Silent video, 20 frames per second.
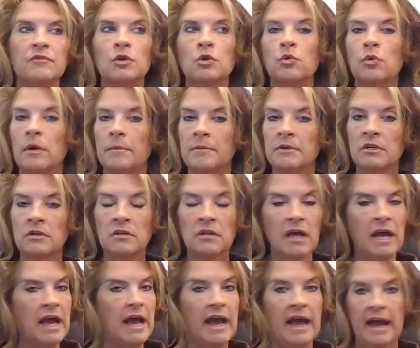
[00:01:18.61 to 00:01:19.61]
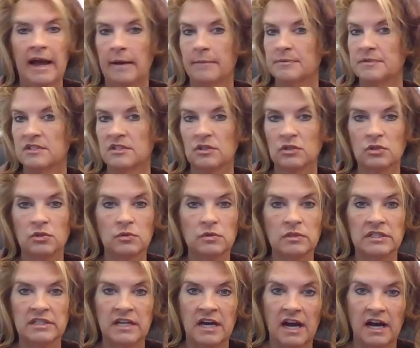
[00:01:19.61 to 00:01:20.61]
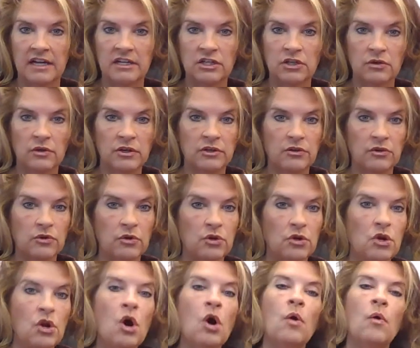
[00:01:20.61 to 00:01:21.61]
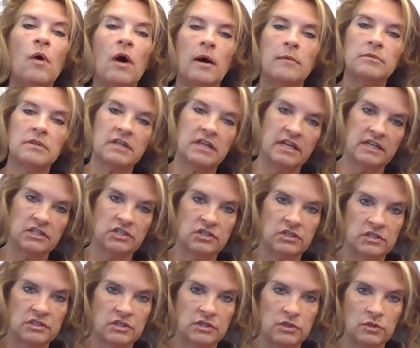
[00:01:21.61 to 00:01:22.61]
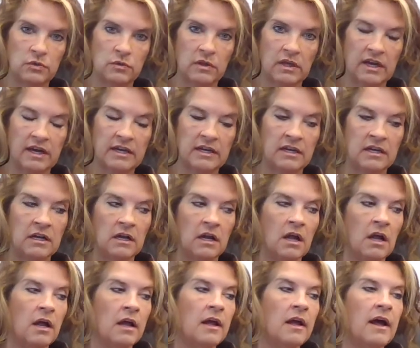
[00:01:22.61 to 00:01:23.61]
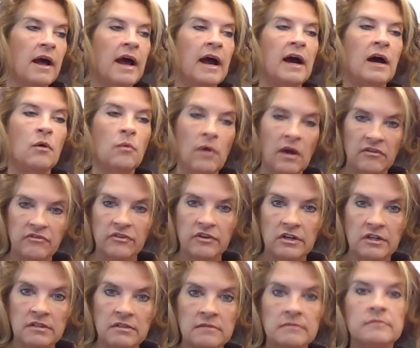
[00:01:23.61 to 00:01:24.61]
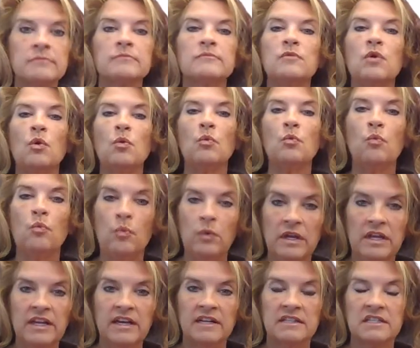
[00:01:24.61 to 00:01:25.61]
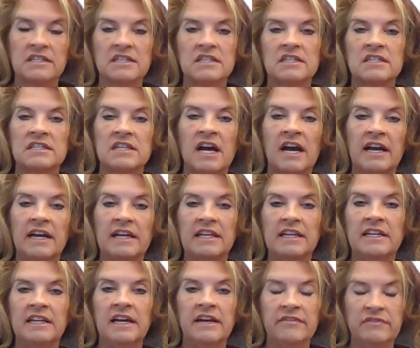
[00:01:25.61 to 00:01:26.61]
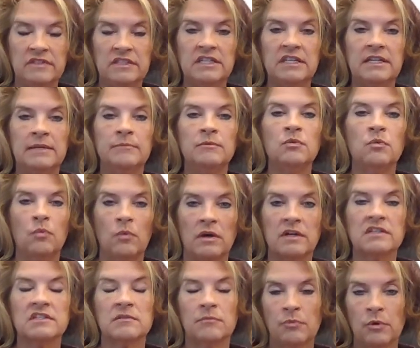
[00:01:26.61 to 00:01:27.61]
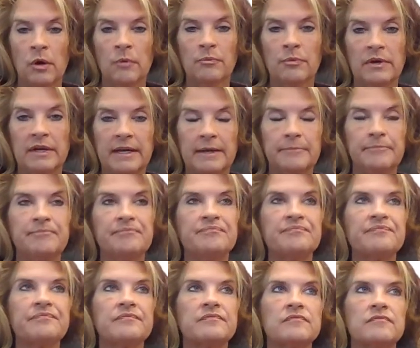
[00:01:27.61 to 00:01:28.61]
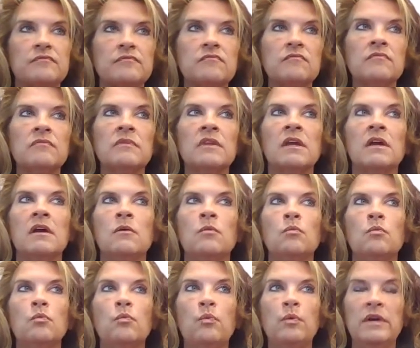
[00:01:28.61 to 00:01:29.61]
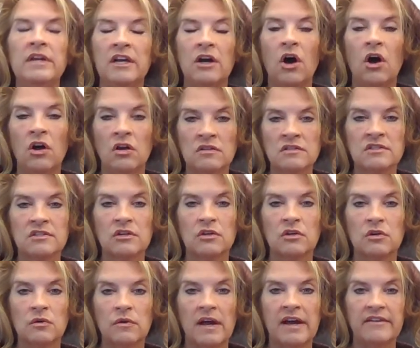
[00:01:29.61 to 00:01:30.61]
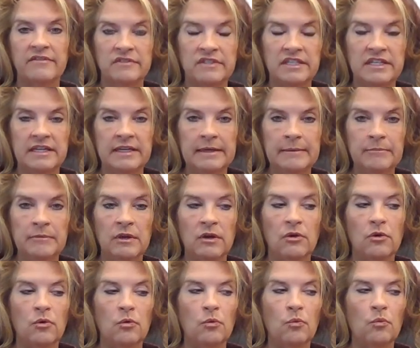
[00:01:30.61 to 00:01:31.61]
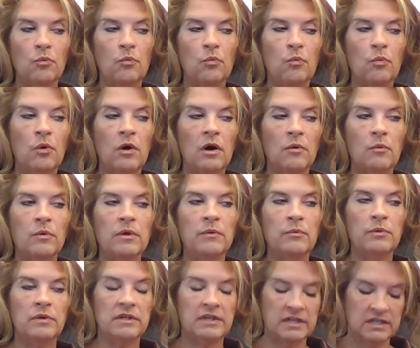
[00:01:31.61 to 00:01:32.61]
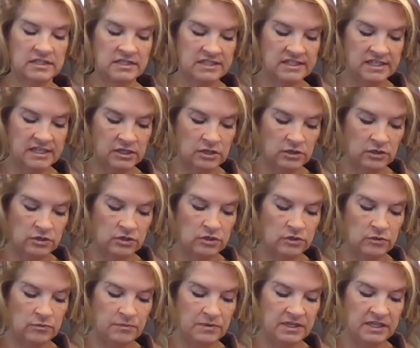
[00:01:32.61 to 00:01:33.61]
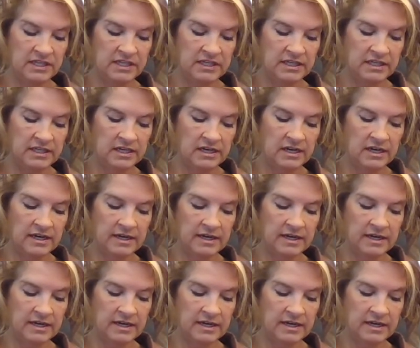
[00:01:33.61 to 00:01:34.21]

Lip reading: Criminal? Absolutely not. You're under no obligation to do that. However, we as a society have deemed what is appropriate. We also have deemed what we would consider to be